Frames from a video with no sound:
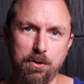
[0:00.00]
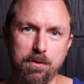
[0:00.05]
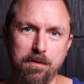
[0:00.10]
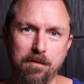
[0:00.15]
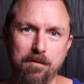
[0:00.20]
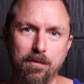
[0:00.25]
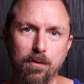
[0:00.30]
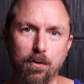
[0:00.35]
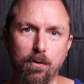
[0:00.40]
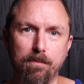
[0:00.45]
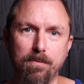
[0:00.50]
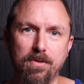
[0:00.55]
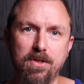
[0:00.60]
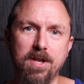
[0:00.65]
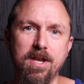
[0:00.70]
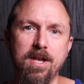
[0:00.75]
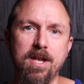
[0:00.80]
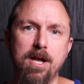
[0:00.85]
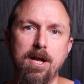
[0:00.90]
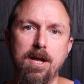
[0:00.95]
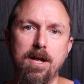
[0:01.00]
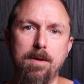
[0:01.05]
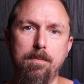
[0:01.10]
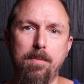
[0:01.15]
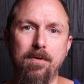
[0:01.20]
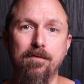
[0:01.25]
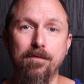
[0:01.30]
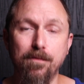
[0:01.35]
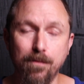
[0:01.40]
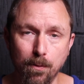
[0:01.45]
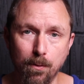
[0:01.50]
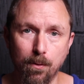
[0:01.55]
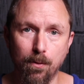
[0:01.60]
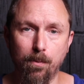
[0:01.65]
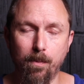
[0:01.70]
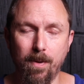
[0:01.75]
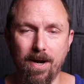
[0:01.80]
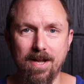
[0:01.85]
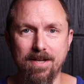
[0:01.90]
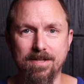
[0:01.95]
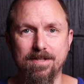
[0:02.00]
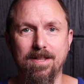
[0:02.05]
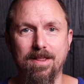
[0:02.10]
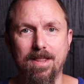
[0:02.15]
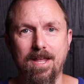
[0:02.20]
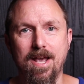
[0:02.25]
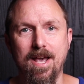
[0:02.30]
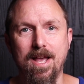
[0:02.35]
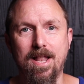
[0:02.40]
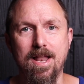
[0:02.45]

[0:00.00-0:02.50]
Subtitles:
to form the year before placing the air